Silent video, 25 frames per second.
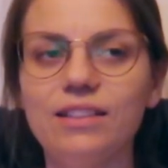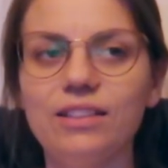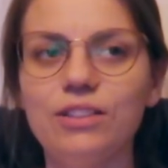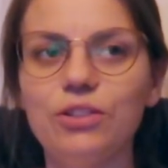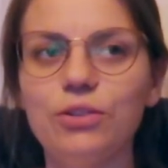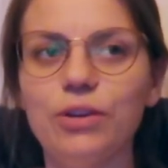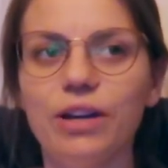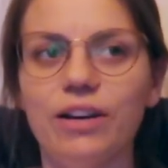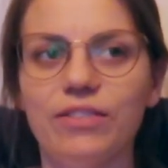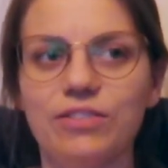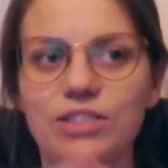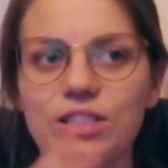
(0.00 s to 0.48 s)

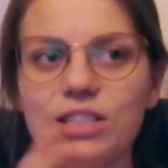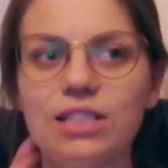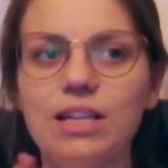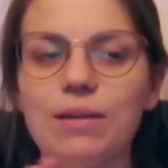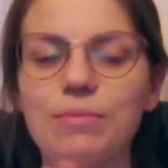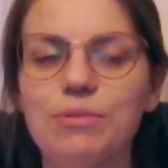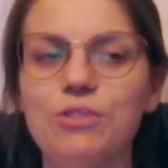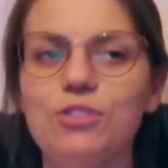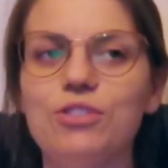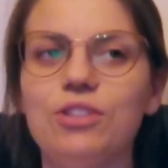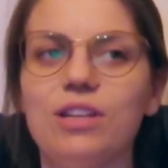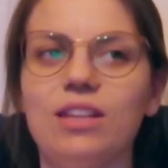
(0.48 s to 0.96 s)
you have to
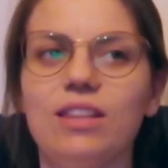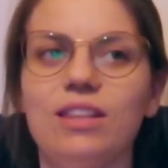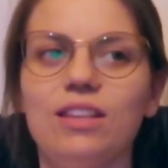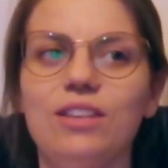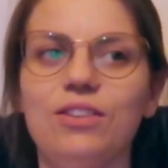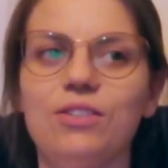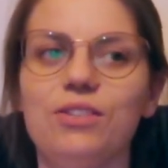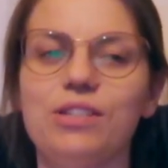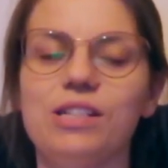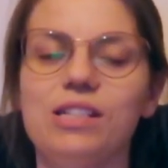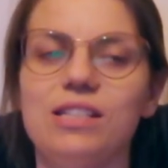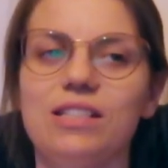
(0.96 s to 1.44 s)
demonstrate that
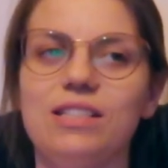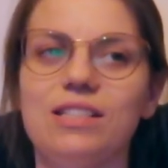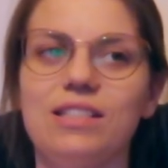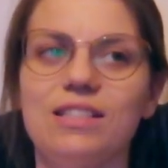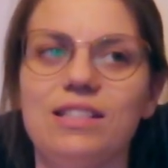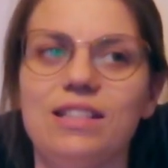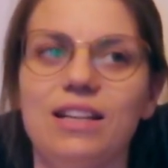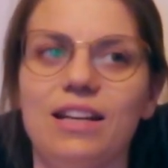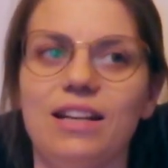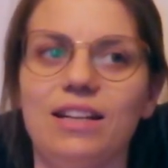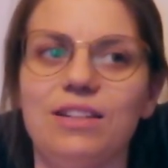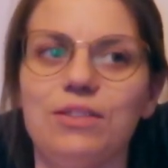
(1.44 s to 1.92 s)
you
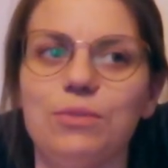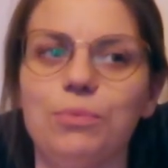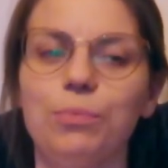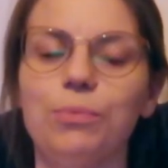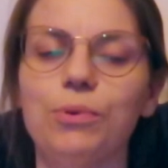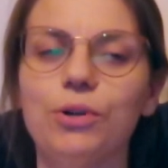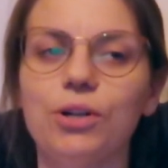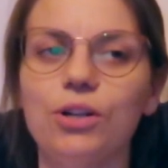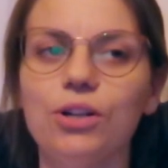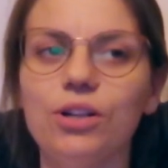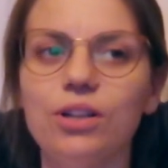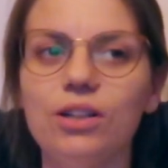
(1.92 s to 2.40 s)
understand
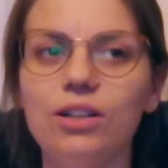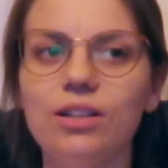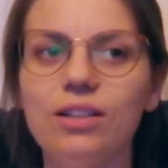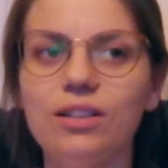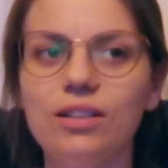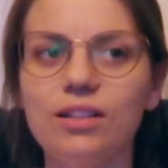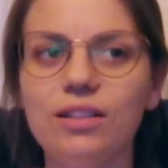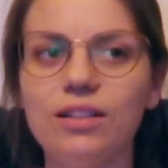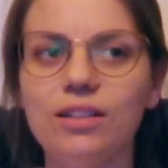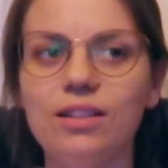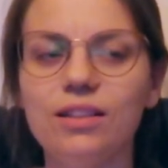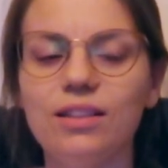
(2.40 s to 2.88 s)
what
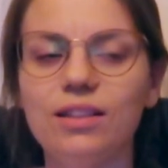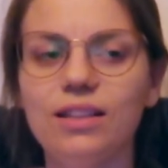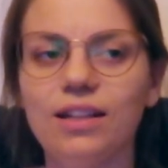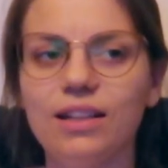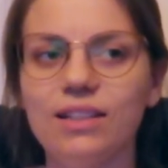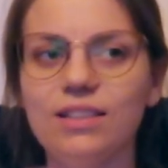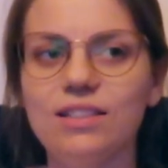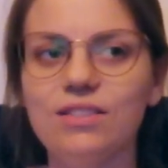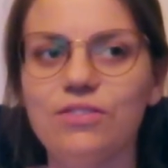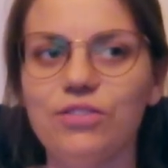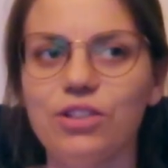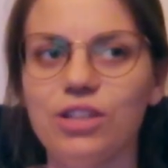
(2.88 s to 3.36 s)

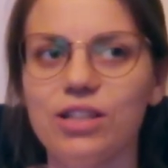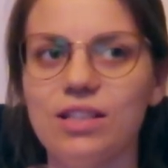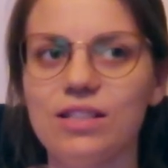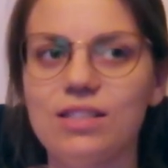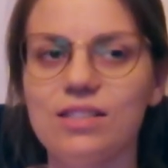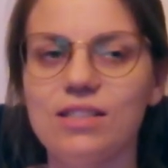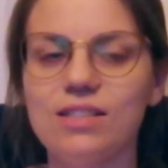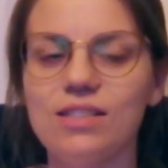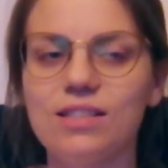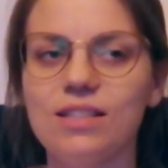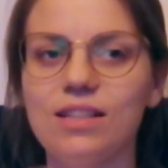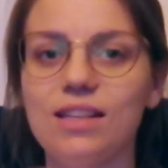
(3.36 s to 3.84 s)
that
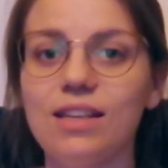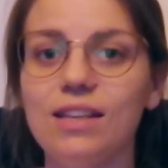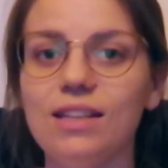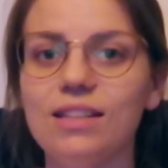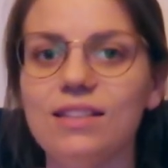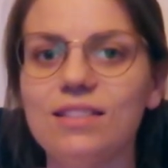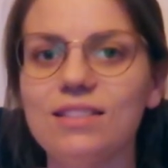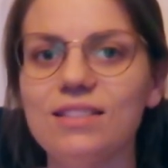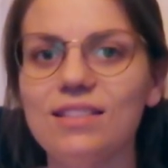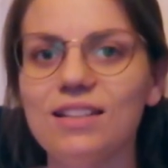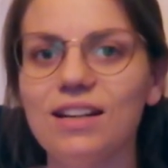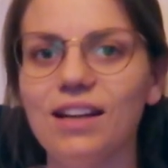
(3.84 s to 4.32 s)
device
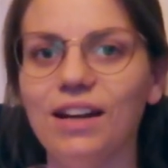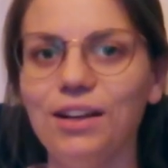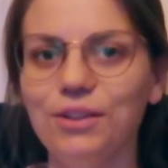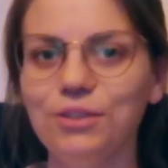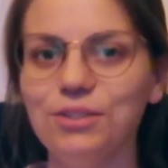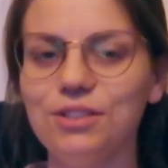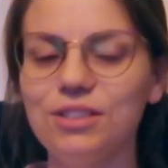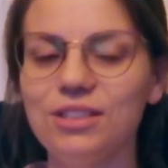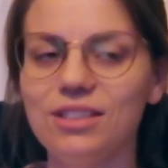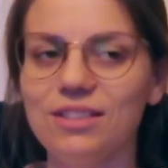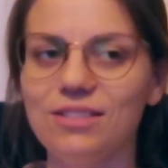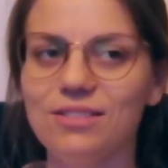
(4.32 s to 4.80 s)
is and how
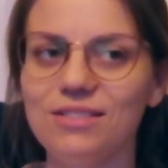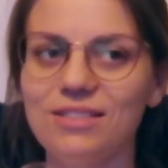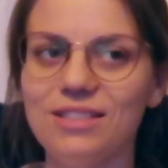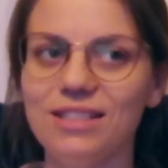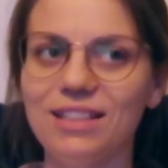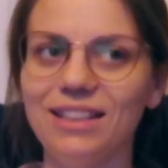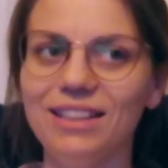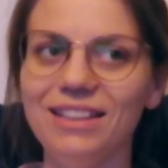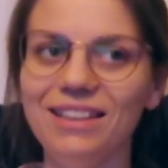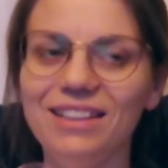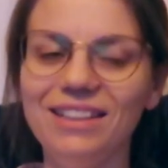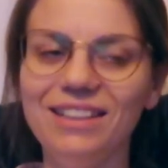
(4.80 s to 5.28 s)
to use
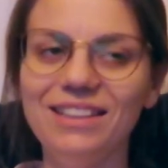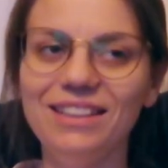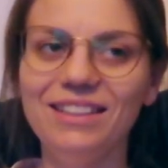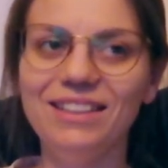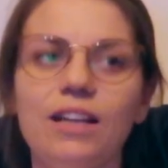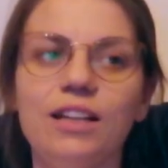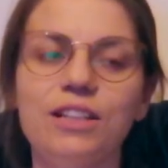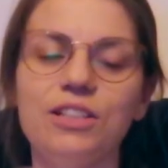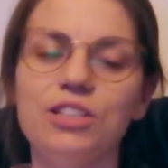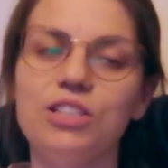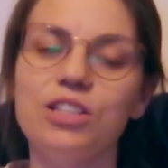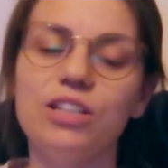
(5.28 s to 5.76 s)
it.
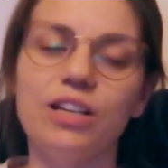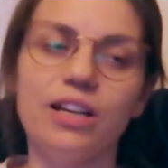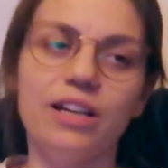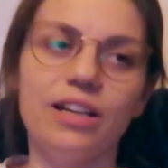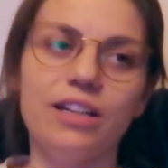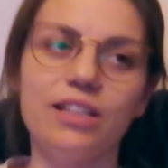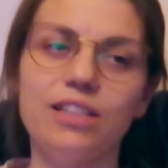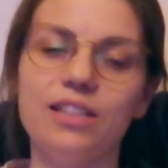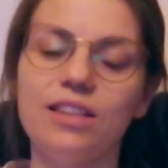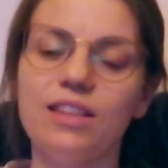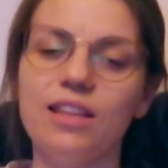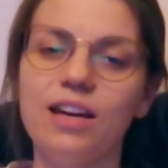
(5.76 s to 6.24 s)

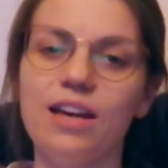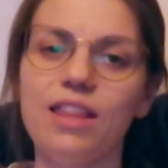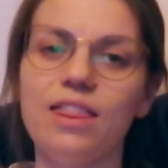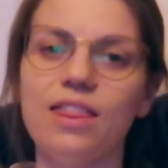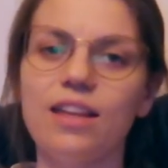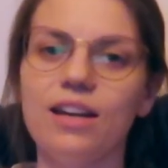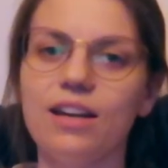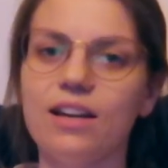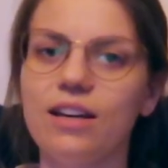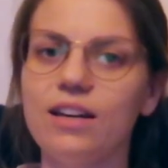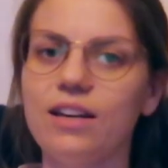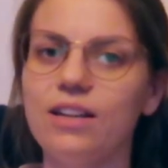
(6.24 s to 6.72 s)
I
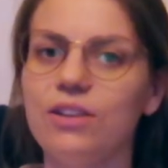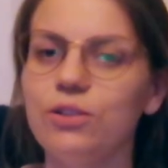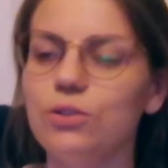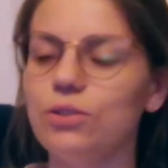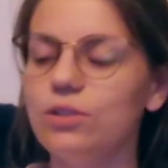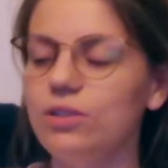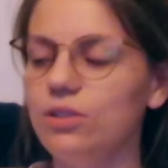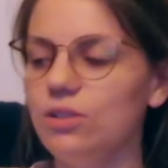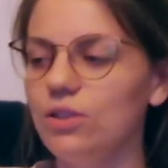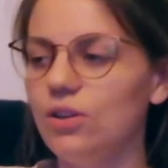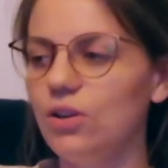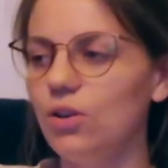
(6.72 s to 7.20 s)
think I
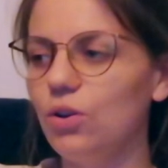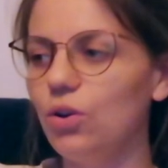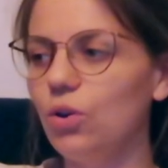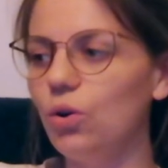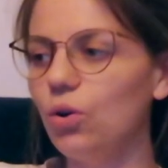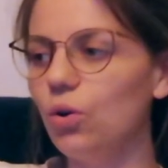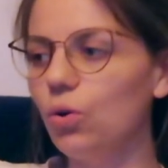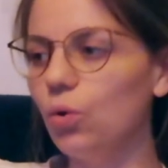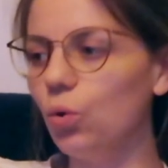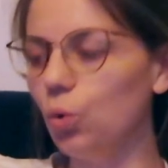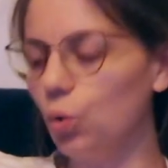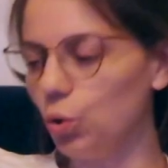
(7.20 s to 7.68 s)

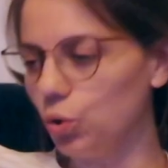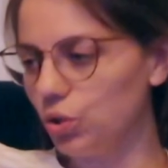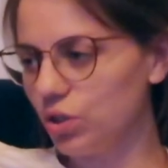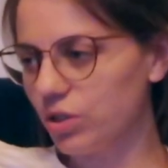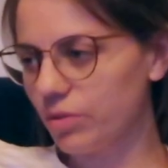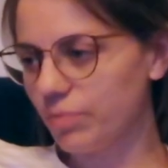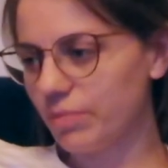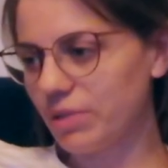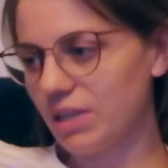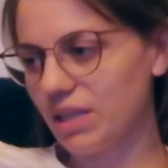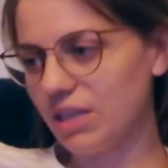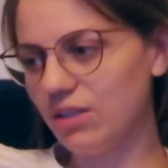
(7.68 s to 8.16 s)

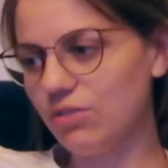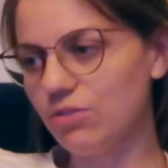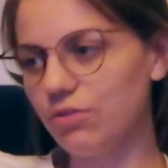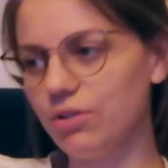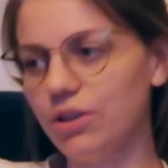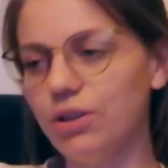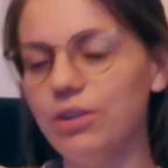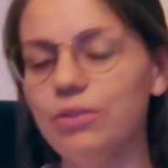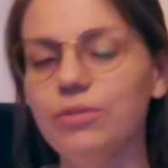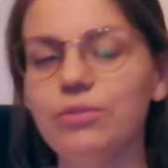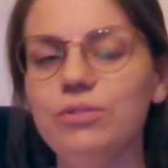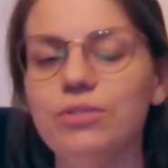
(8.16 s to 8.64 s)
audibly
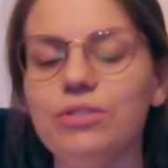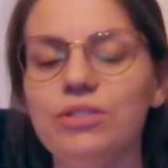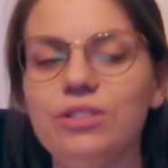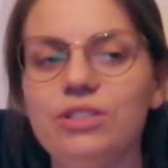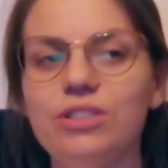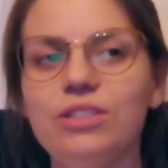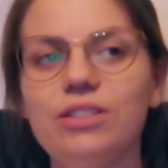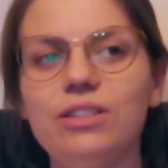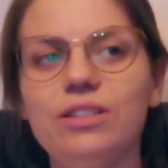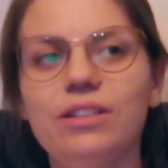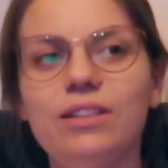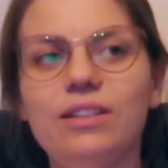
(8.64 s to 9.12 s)

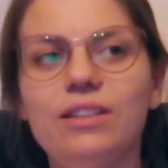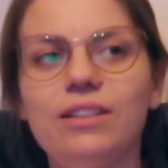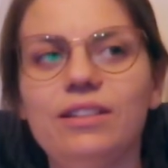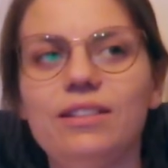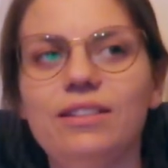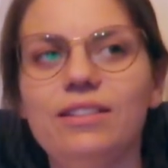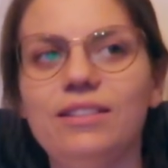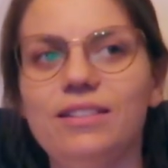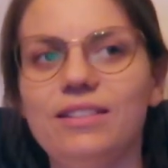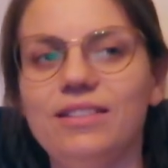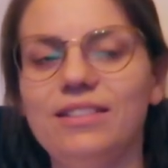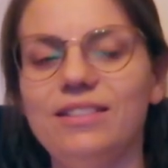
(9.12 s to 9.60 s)
groaned
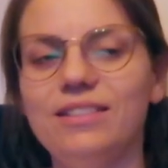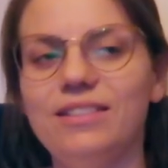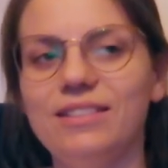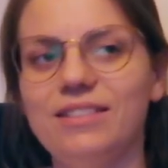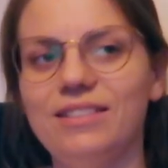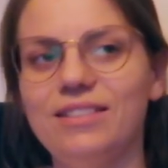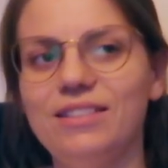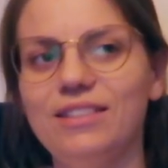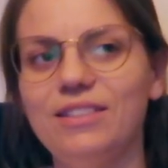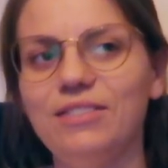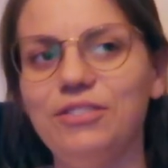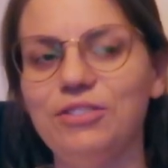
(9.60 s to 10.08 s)

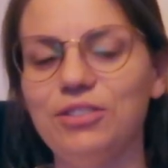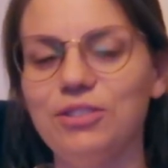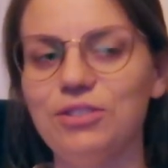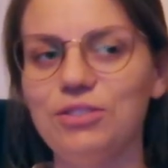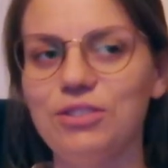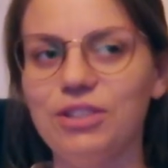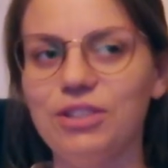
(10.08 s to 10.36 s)
a few